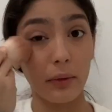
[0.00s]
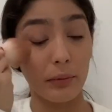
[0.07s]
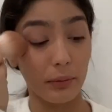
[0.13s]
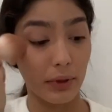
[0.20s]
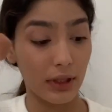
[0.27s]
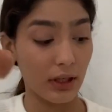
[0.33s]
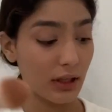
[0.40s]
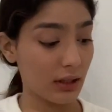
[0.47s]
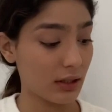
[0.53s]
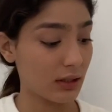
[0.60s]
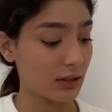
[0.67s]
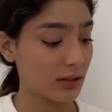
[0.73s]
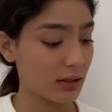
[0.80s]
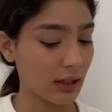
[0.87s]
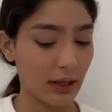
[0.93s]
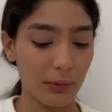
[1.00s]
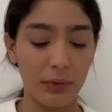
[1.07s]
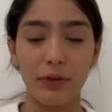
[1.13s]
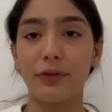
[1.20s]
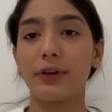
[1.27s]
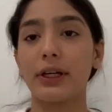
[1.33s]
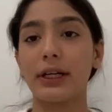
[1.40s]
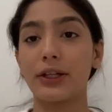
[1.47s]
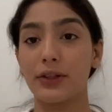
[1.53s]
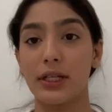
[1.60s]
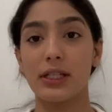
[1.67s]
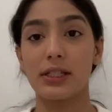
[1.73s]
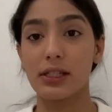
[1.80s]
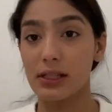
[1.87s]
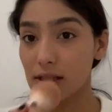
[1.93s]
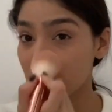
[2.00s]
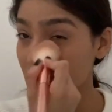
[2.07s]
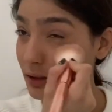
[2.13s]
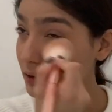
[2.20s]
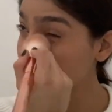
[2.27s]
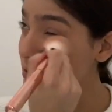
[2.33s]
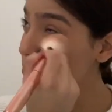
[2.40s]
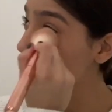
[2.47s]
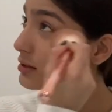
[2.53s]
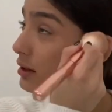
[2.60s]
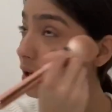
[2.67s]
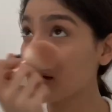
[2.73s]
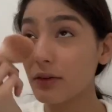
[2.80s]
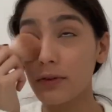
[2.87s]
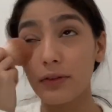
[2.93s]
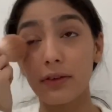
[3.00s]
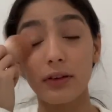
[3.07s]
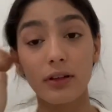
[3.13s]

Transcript: Because like before it creases and all that stuff.